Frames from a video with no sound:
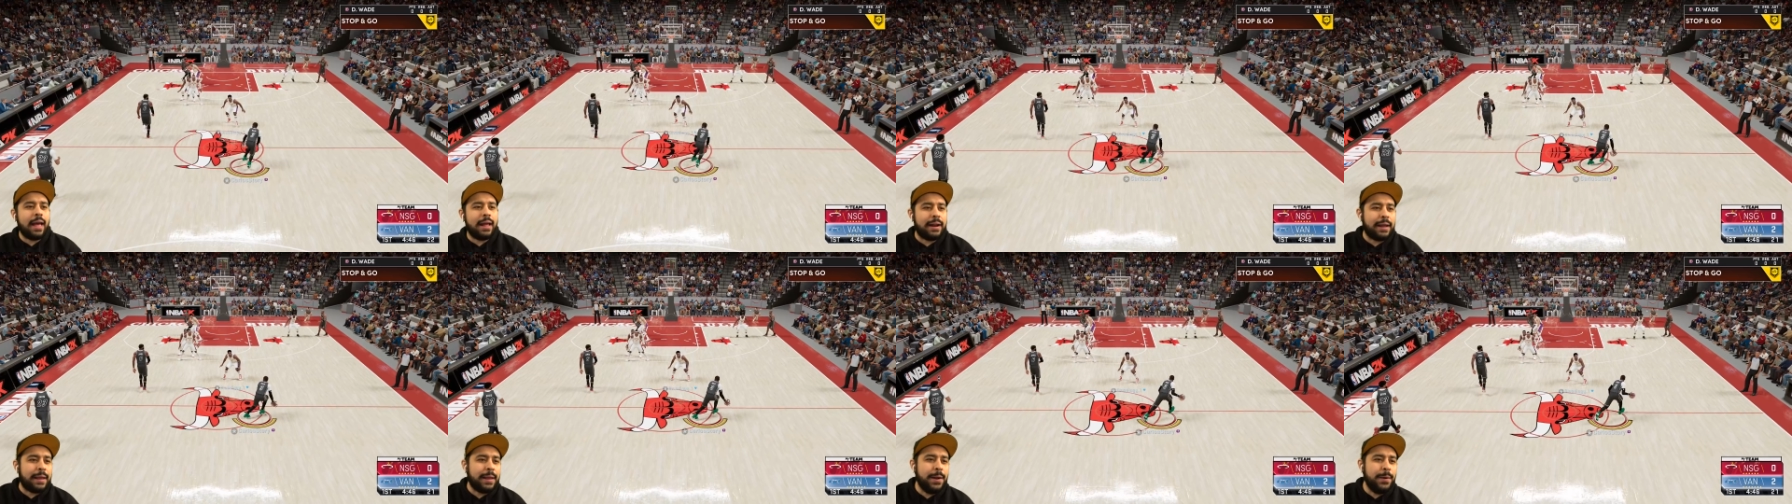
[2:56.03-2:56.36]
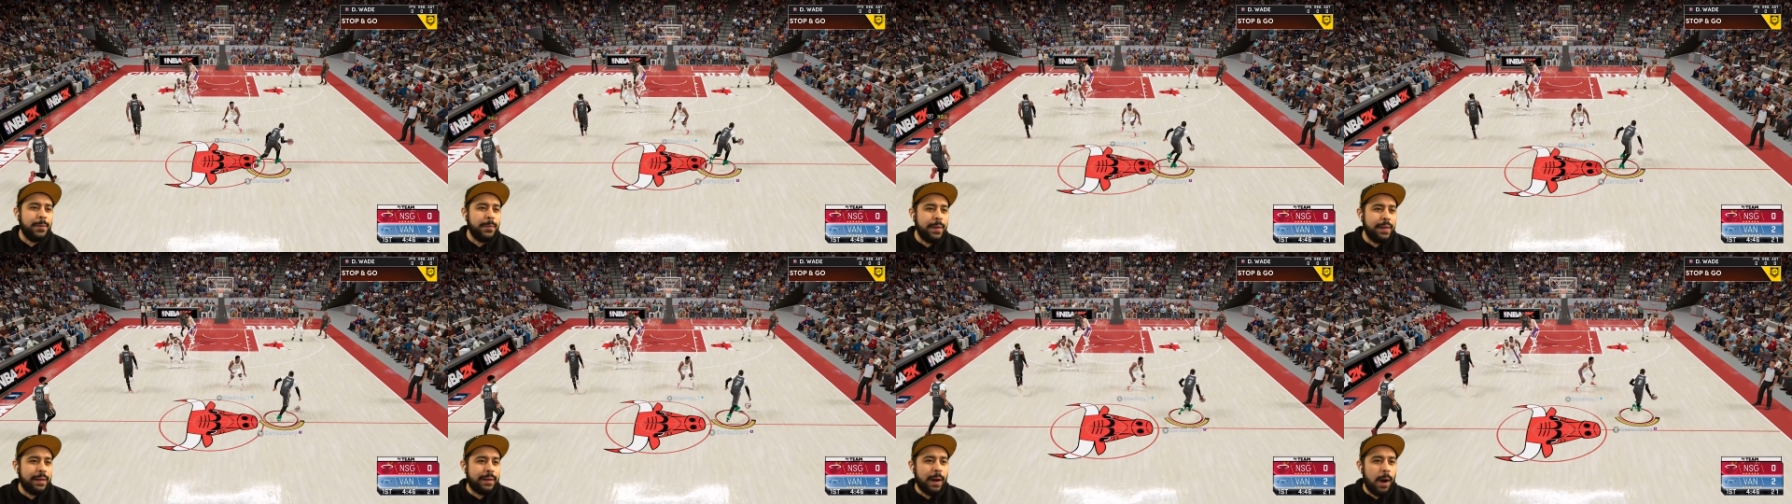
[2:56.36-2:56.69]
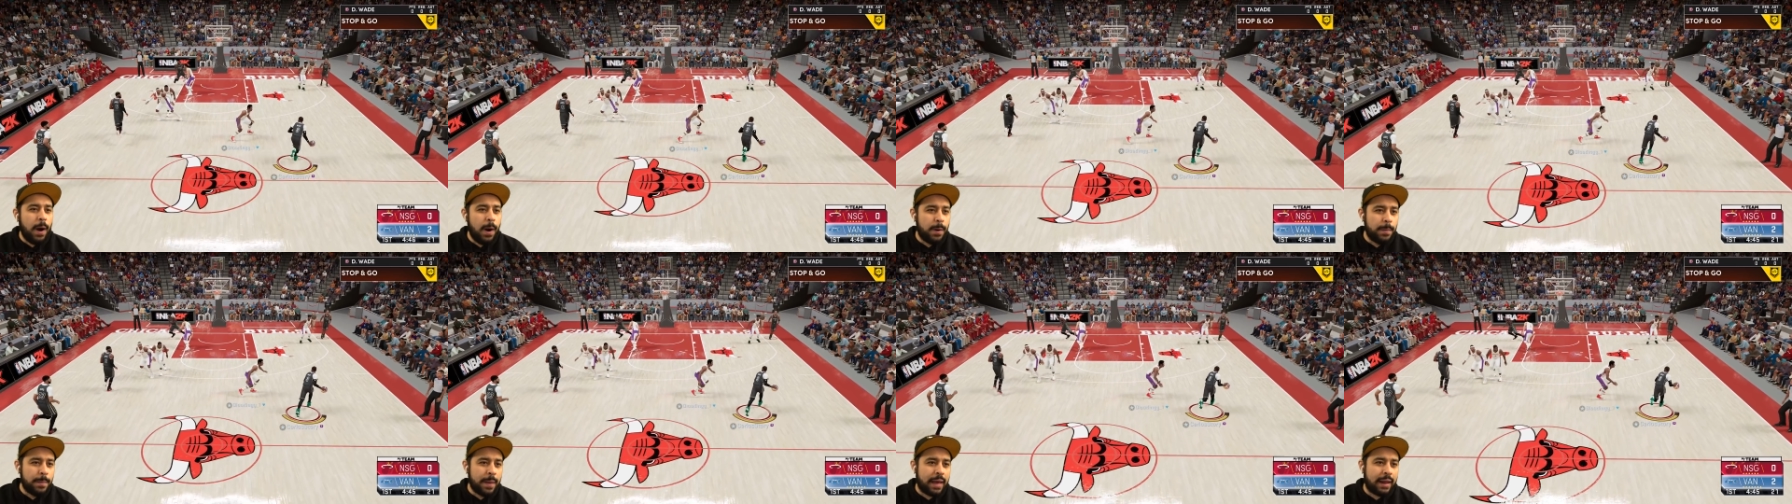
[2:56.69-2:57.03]
And here we
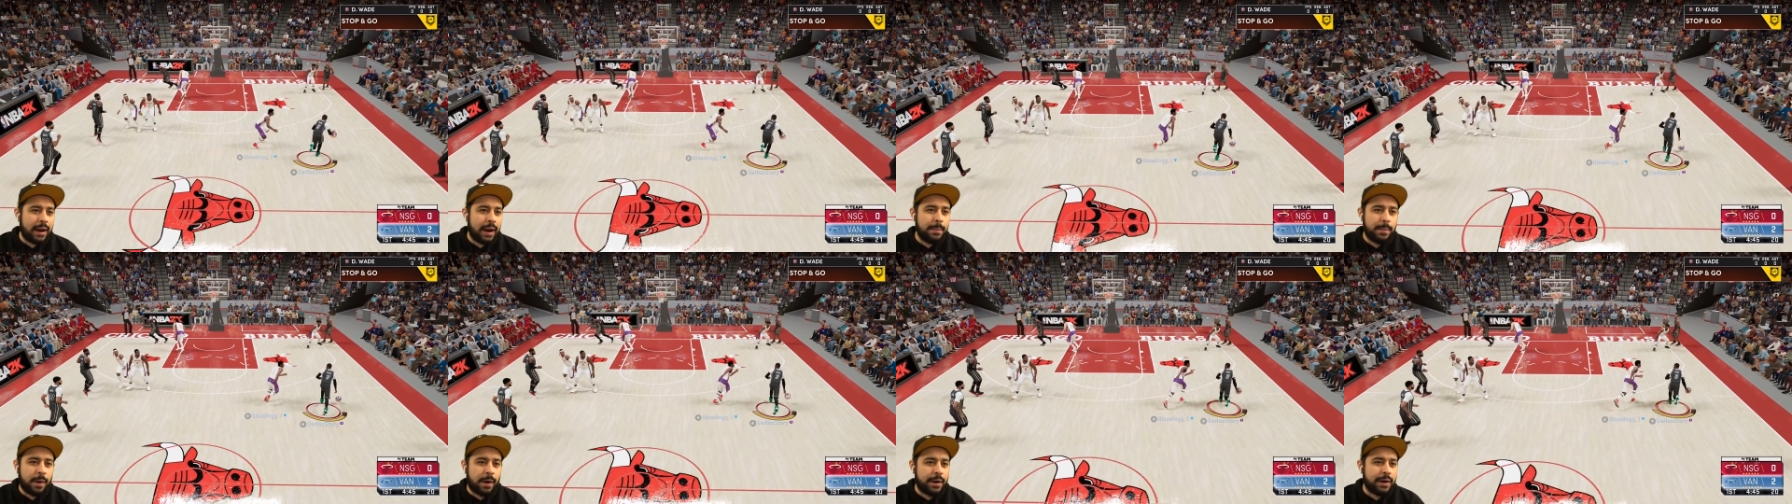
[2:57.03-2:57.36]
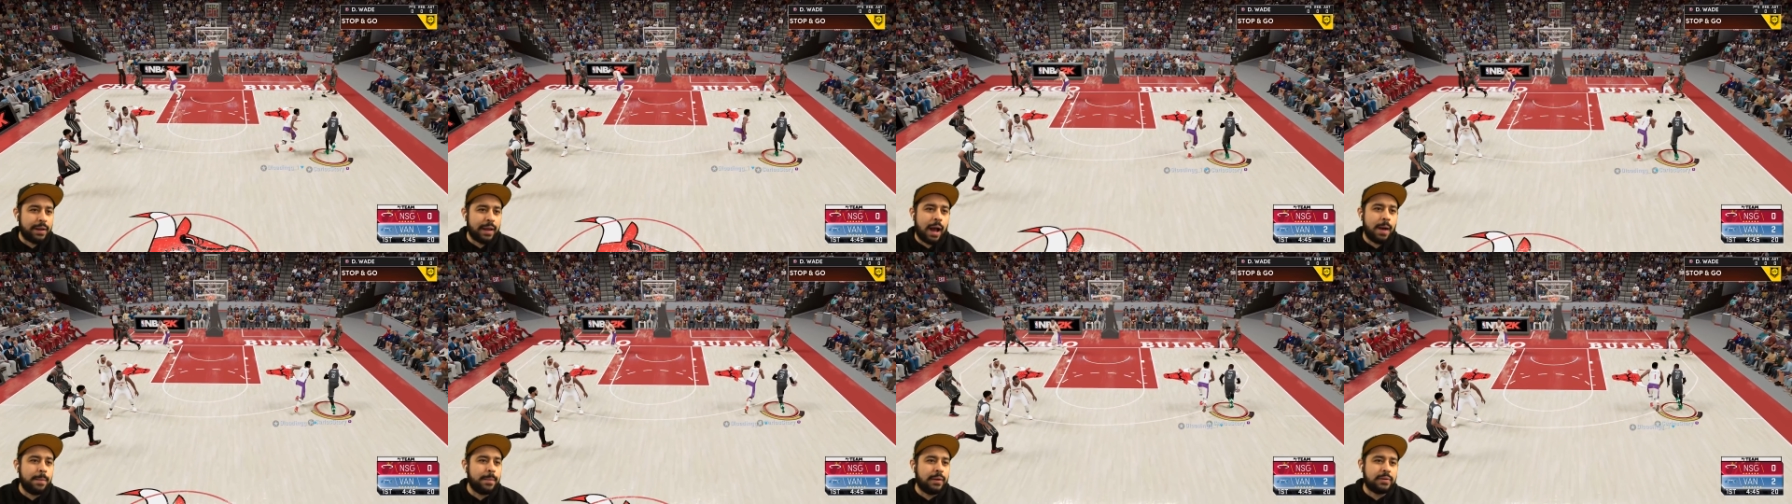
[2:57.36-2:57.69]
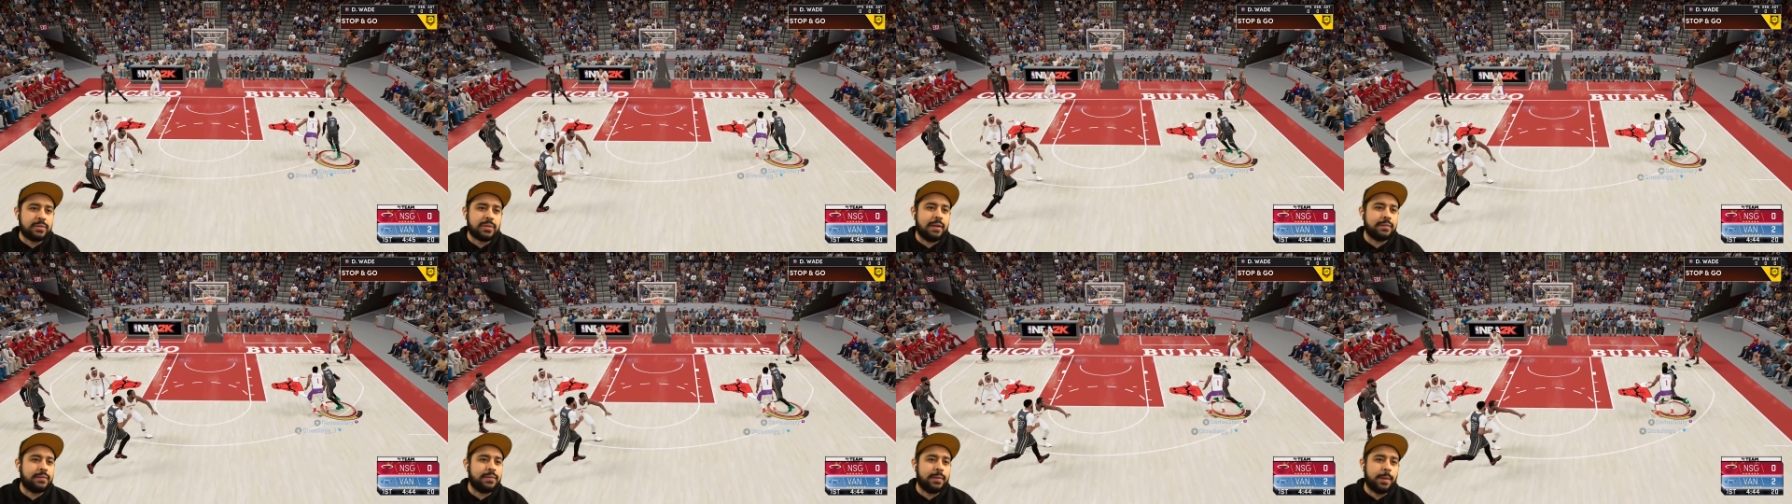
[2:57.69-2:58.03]
go, man. I'm already, I'm gonna
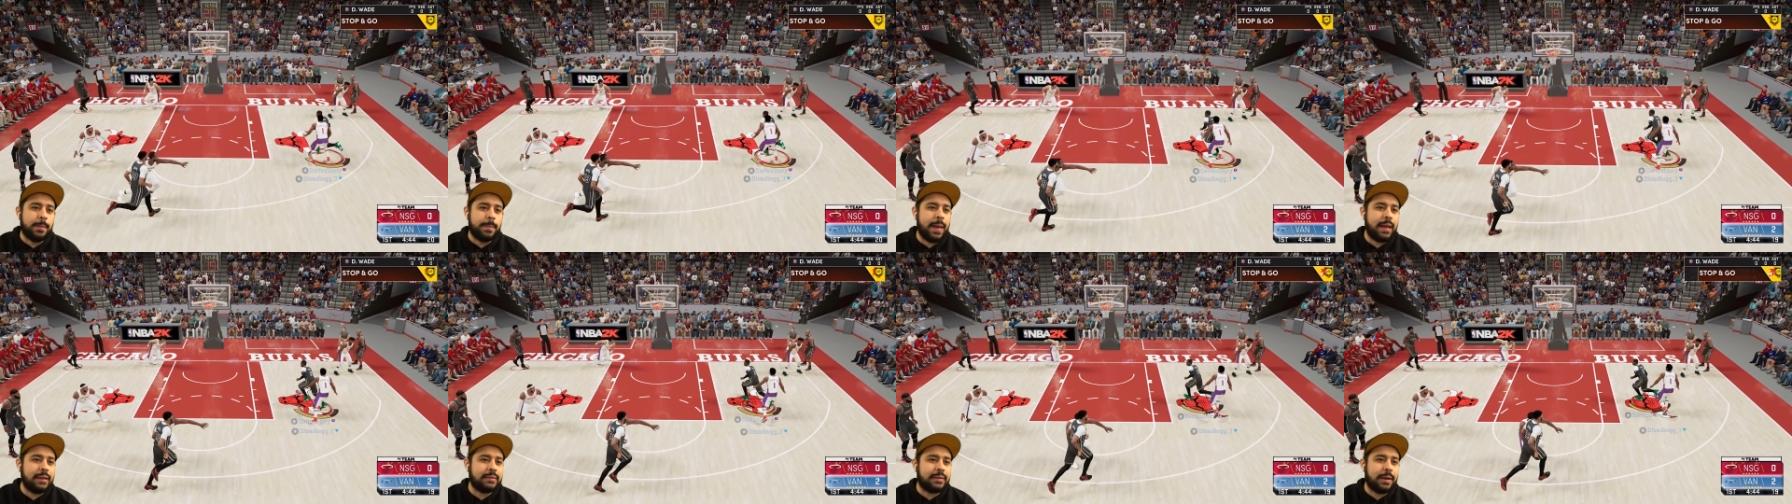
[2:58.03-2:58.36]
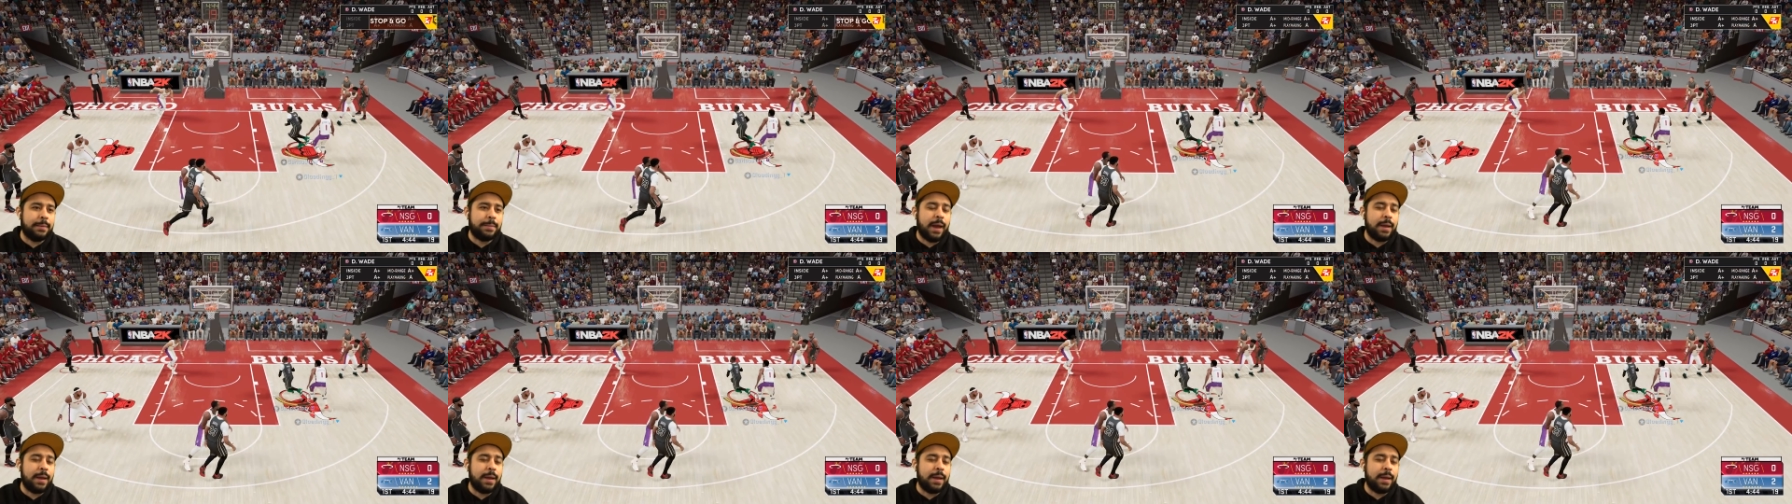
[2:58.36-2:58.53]
drive to the basket,